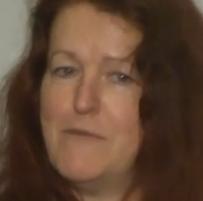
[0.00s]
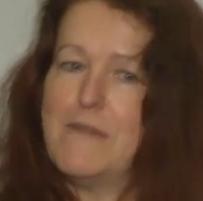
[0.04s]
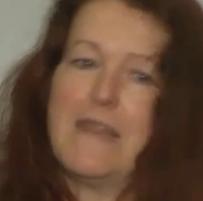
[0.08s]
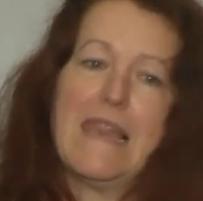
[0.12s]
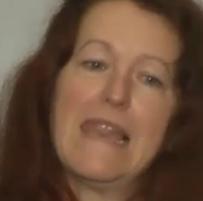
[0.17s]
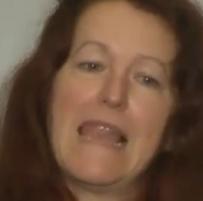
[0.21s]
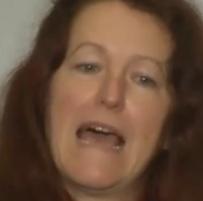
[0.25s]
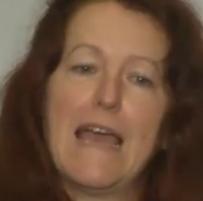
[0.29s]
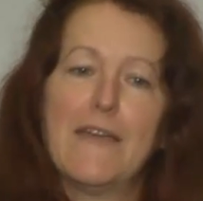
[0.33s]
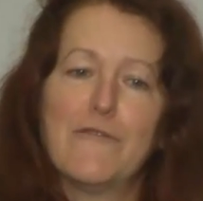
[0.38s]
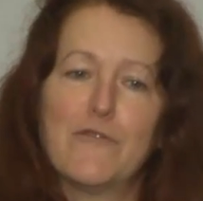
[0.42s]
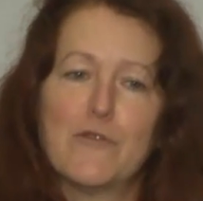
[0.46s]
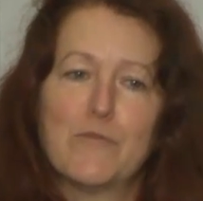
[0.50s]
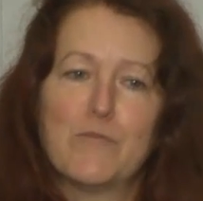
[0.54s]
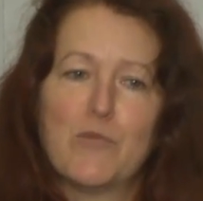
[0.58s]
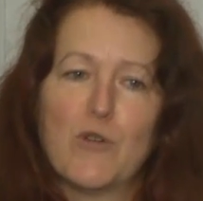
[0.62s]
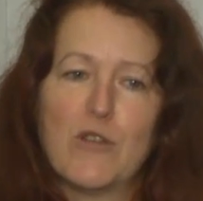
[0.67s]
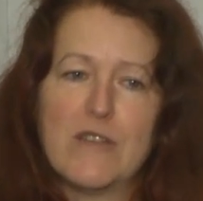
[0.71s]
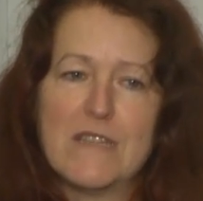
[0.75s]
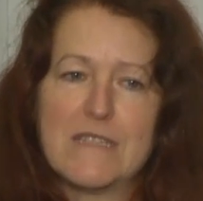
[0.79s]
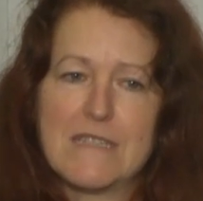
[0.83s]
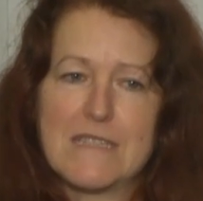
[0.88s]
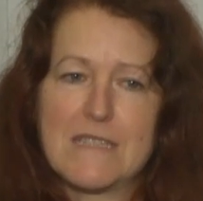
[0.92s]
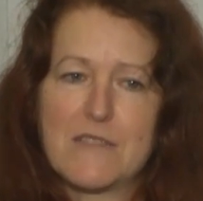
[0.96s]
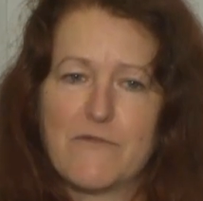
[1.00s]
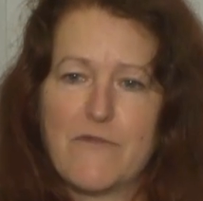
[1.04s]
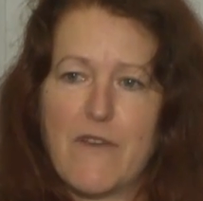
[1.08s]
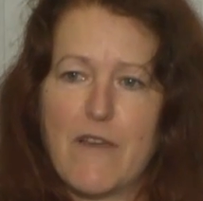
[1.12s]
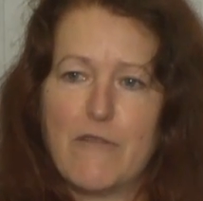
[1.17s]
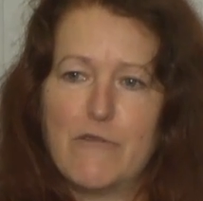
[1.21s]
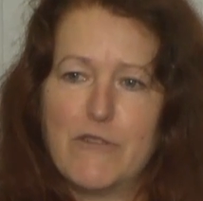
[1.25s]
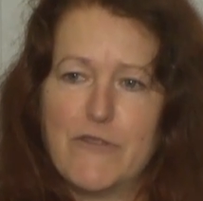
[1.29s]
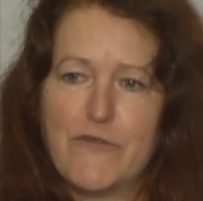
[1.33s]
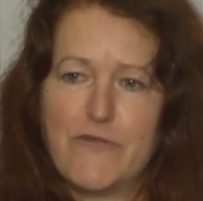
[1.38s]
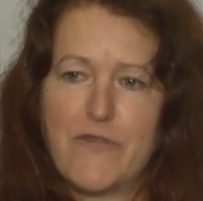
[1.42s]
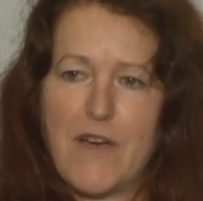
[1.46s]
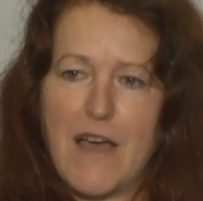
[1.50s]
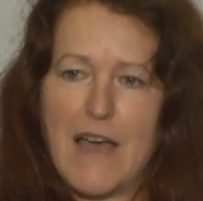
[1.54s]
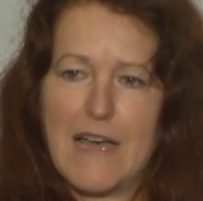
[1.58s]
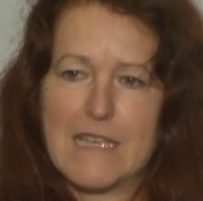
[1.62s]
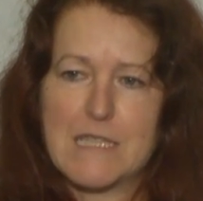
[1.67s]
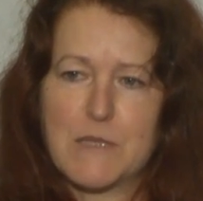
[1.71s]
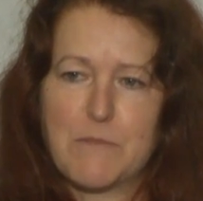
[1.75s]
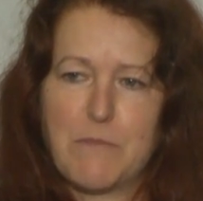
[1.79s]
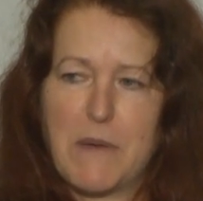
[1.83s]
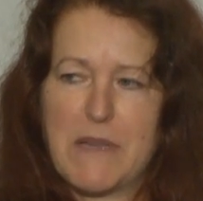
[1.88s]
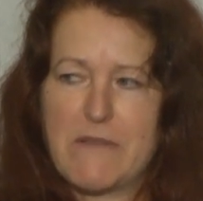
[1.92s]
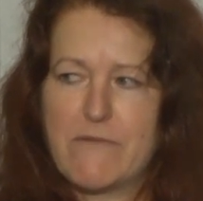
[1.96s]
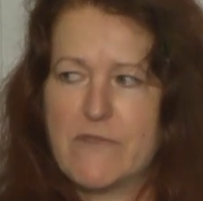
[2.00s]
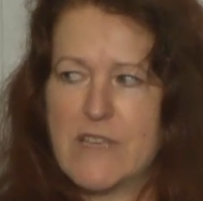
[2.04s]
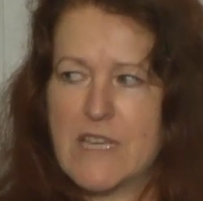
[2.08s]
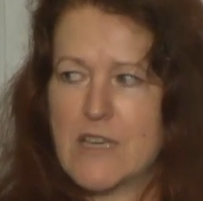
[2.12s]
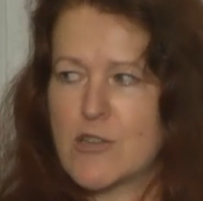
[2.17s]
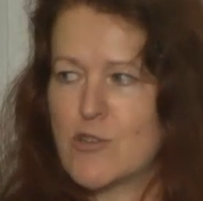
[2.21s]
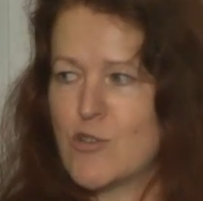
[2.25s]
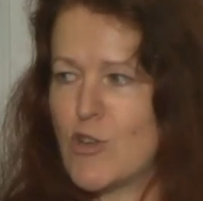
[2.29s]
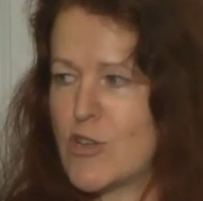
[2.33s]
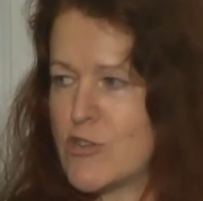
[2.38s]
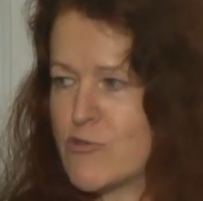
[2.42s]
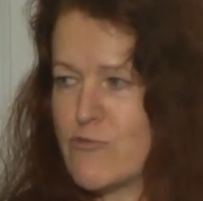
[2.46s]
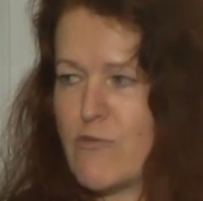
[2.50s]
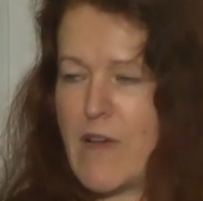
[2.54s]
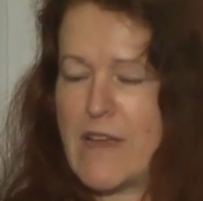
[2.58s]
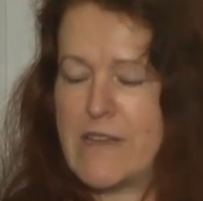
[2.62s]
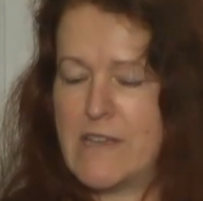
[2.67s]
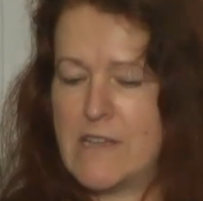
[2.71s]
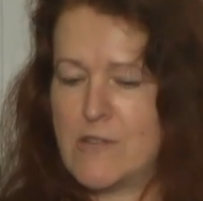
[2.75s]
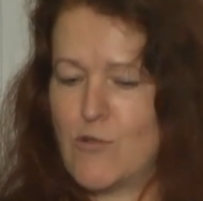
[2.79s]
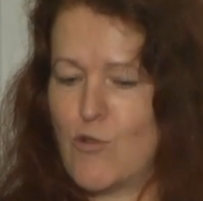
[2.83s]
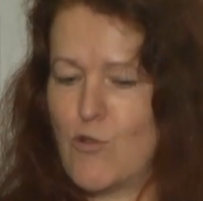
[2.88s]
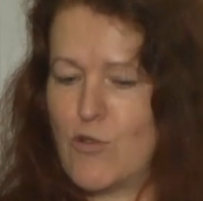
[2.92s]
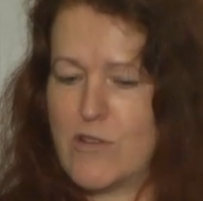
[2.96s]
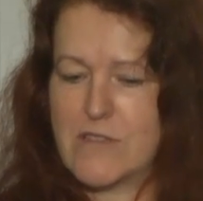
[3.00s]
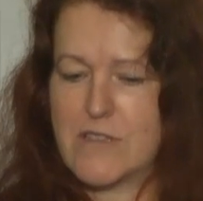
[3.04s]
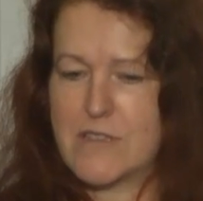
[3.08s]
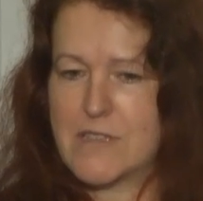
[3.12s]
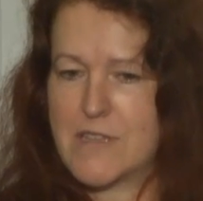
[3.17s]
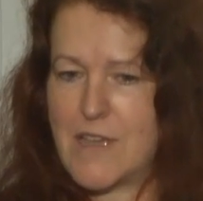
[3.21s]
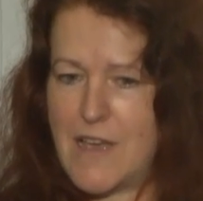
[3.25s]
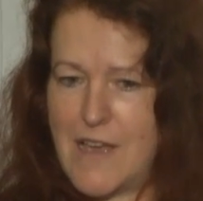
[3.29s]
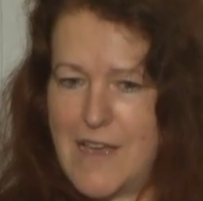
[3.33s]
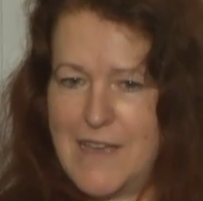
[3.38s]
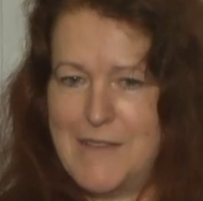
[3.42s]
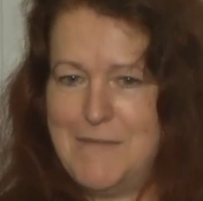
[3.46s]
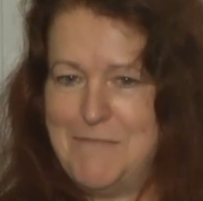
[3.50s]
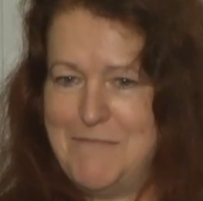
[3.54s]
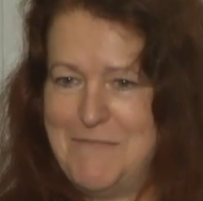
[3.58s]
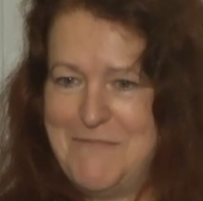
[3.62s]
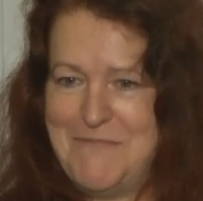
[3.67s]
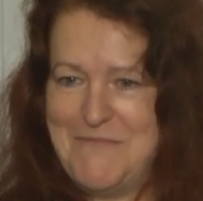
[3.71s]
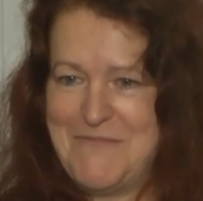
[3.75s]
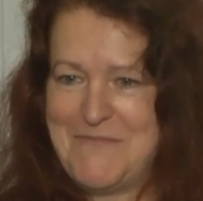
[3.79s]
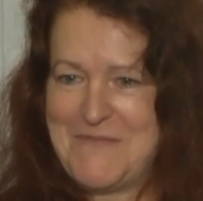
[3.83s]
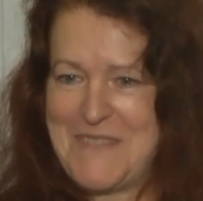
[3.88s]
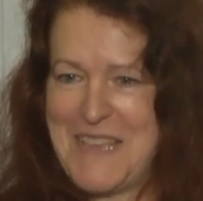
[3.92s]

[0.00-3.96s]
Life in Berlin is very fast, but we are not running all the time.